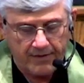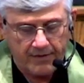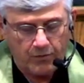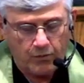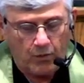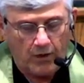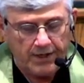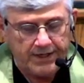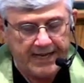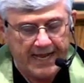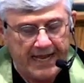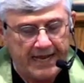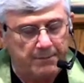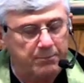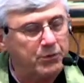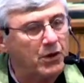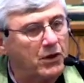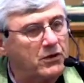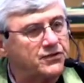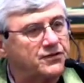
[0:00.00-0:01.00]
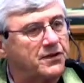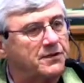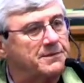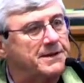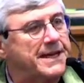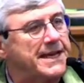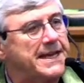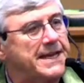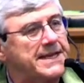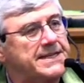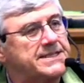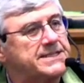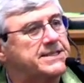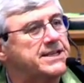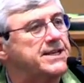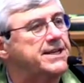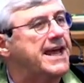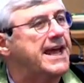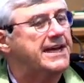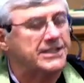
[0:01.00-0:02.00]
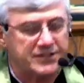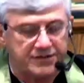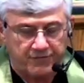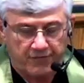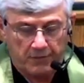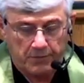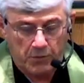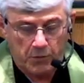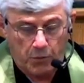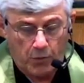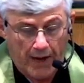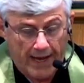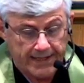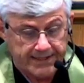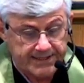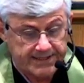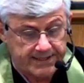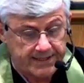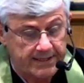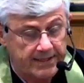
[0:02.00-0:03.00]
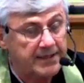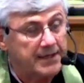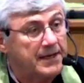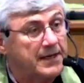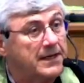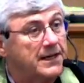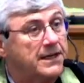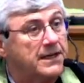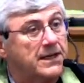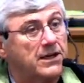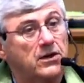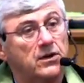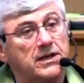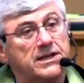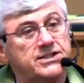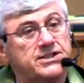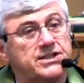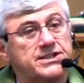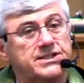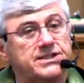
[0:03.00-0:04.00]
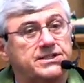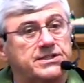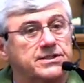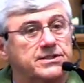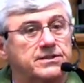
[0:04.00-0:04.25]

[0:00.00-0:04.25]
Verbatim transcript: One day it blows from the east, the next from the west. You know, it's just